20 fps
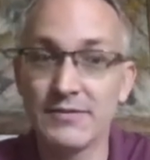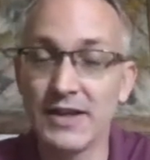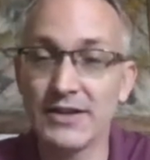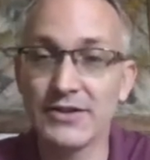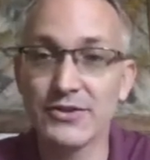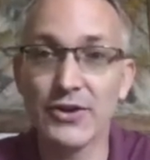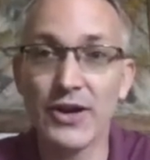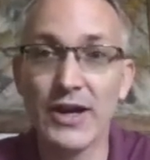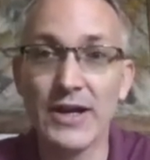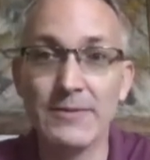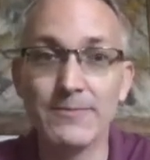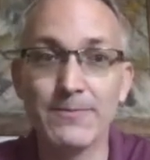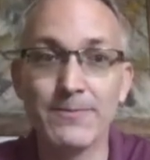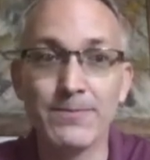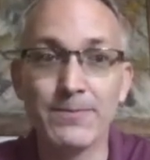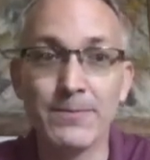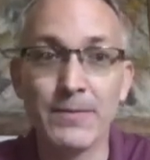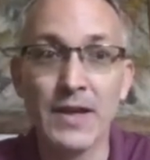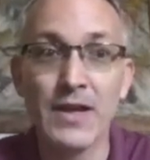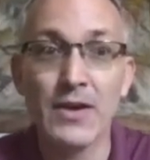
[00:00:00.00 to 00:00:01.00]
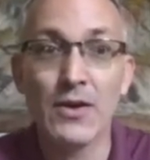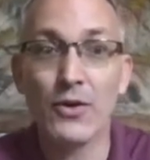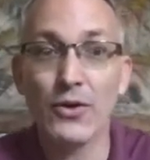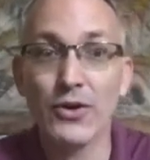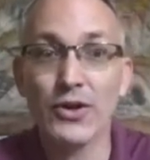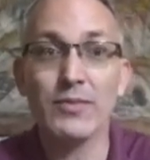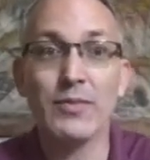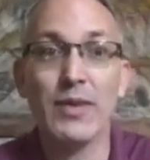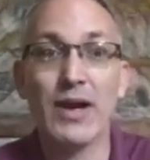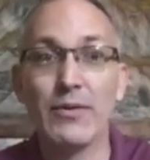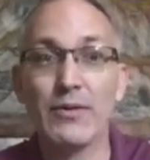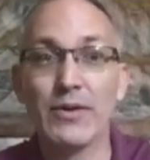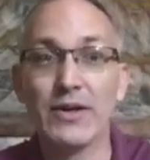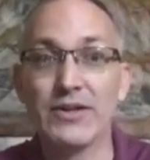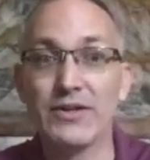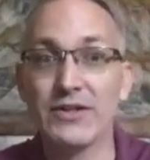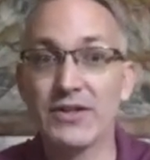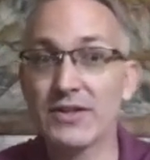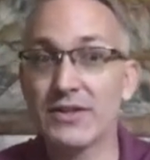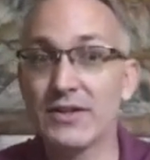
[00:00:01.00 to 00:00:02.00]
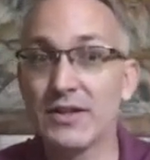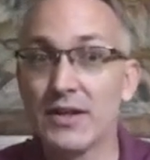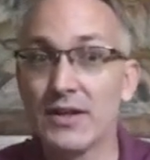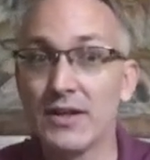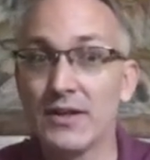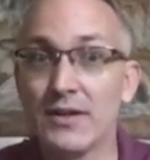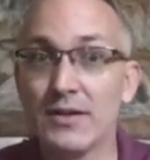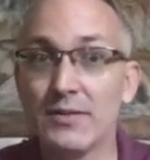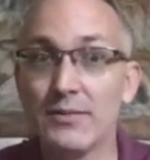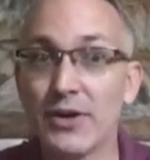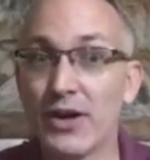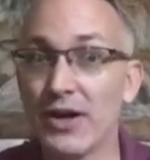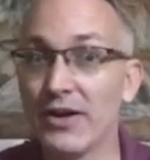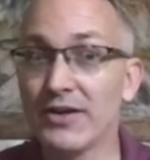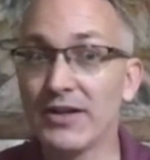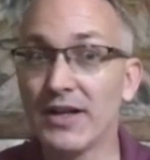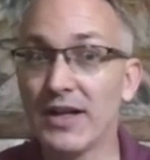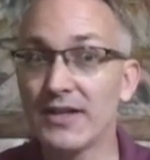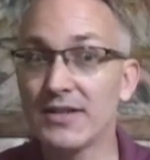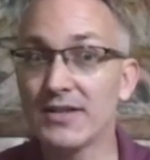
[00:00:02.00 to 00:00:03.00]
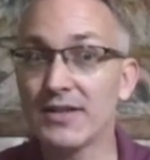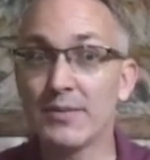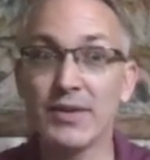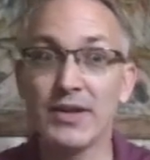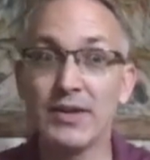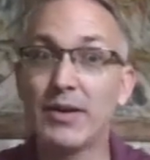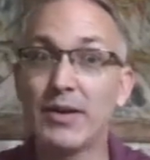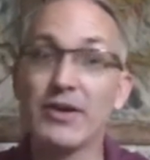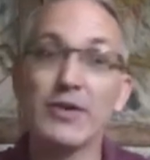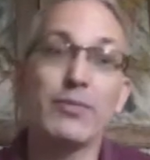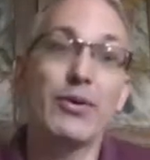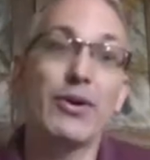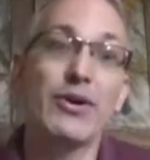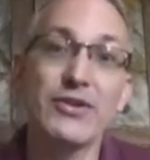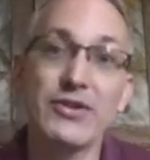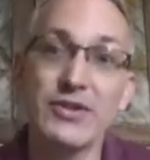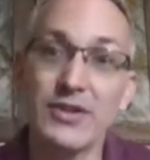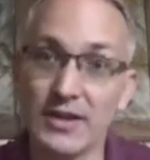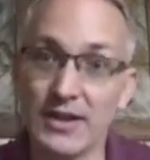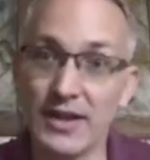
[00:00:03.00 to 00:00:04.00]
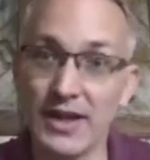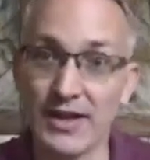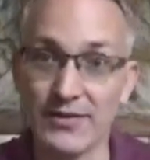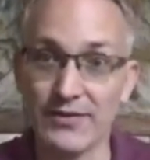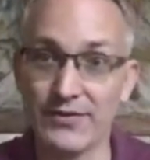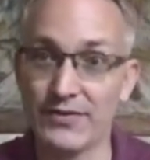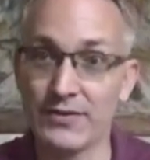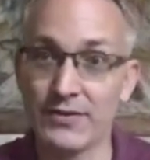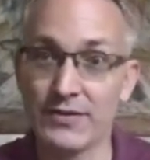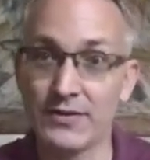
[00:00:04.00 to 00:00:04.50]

great. Or you might want to just prioritize something about your personal life.